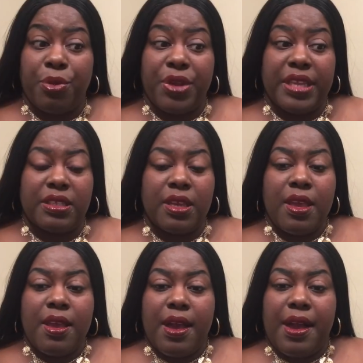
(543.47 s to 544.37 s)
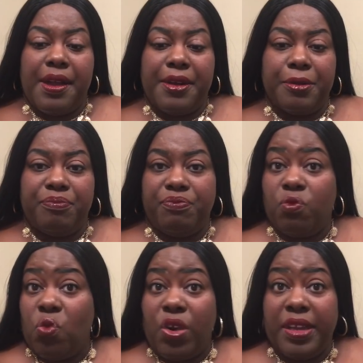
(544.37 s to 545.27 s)
print
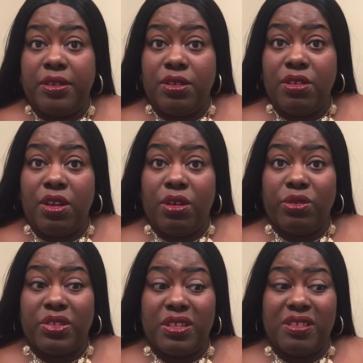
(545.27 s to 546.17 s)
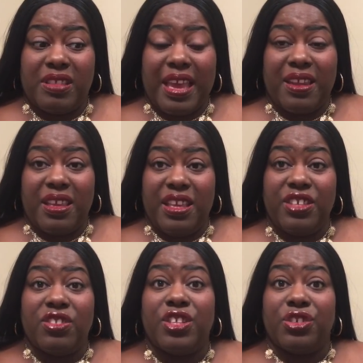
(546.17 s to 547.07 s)
one, you know, since that
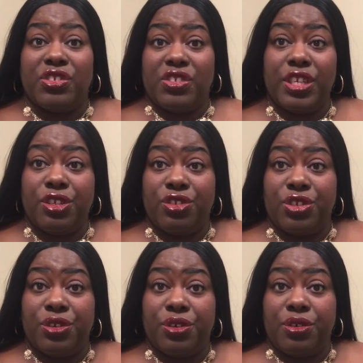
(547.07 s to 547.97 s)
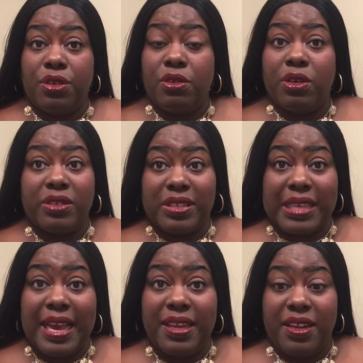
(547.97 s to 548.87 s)
is their signature, you know,
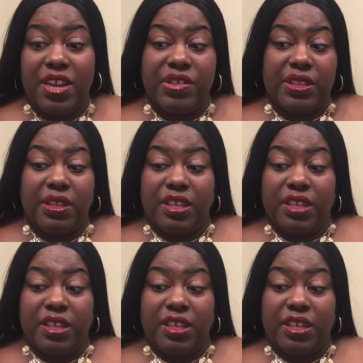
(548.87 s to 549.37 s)
design and everything.